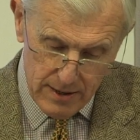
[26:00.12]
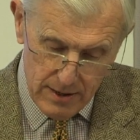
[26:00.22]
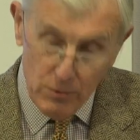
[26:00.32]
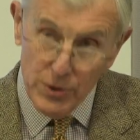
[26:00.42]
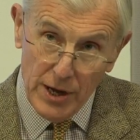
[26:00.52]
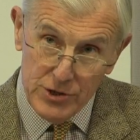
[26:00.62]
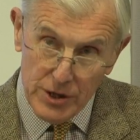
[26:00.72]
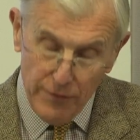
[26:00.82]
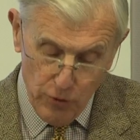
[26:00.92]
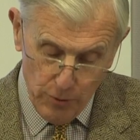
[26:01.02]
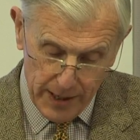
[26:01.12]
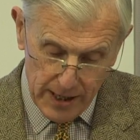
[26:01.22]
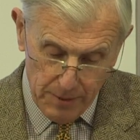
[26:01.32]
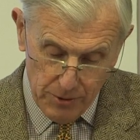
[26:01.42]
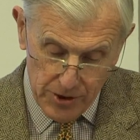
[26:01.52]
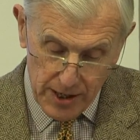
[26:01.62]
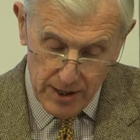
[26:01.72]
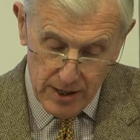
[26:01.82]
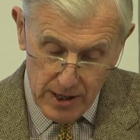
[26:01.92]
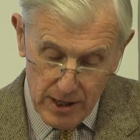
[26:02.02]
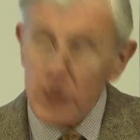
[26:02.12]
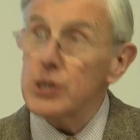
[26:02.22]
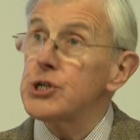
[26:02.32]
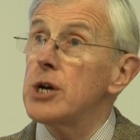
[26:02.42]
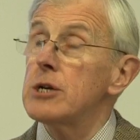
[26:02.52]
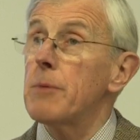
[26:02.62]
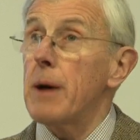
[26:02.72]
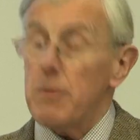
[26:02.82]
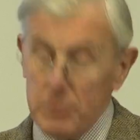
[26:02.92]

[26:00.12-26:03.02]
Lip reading: without informing anybody, concerned about